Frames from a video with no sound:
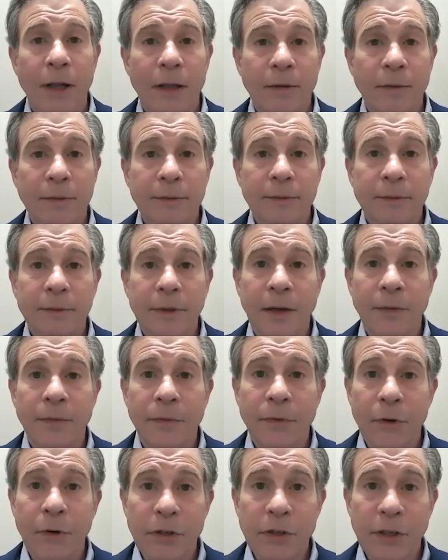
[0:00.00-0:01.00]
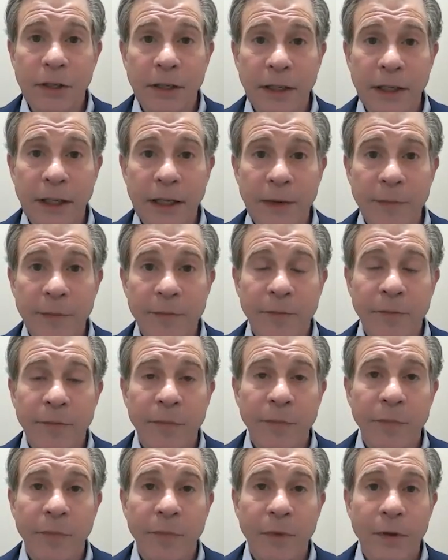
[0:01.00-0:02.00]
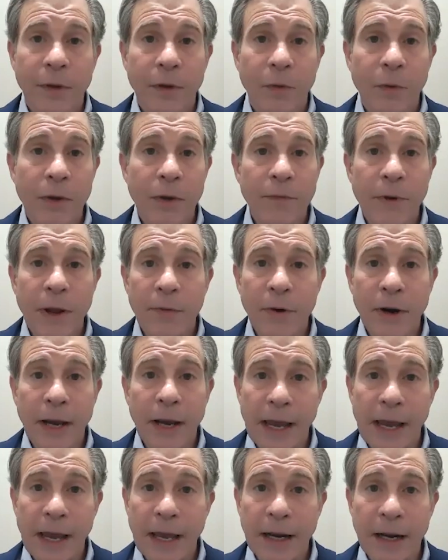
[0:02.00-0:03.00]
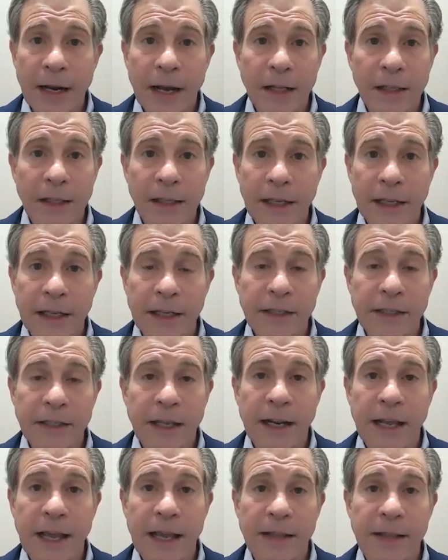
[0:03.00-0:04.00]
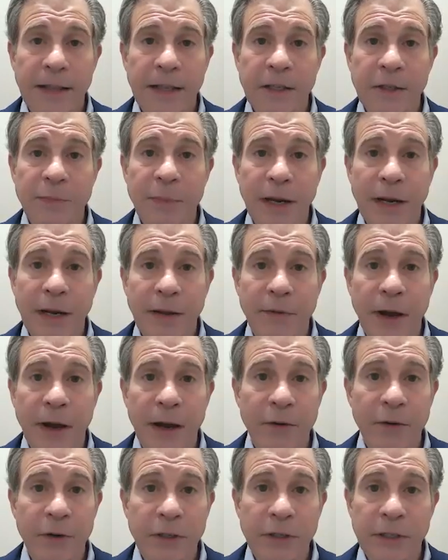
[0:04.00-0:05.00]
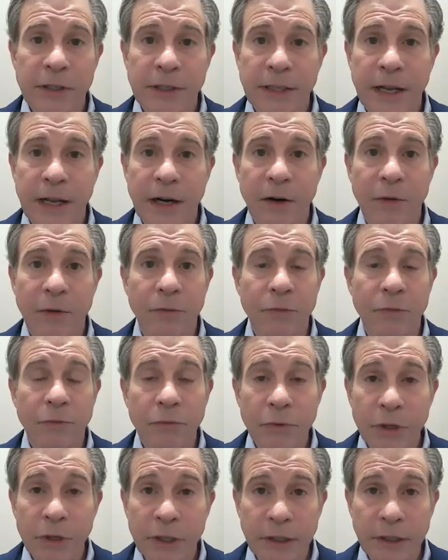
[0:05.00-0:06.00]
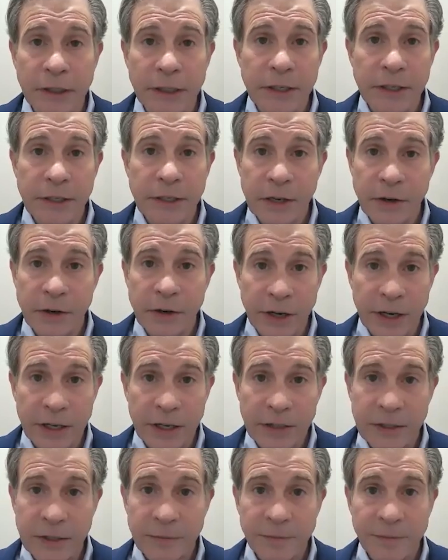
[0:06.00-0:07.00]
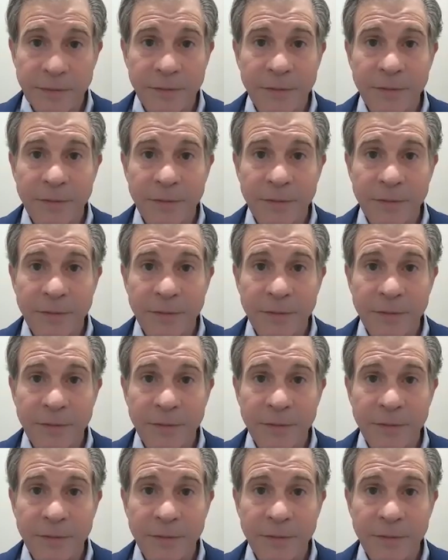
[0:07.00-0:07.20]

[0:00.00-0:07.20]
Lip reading: Well, unfortunately, we've never had holidays that had this many viruses that are really serious.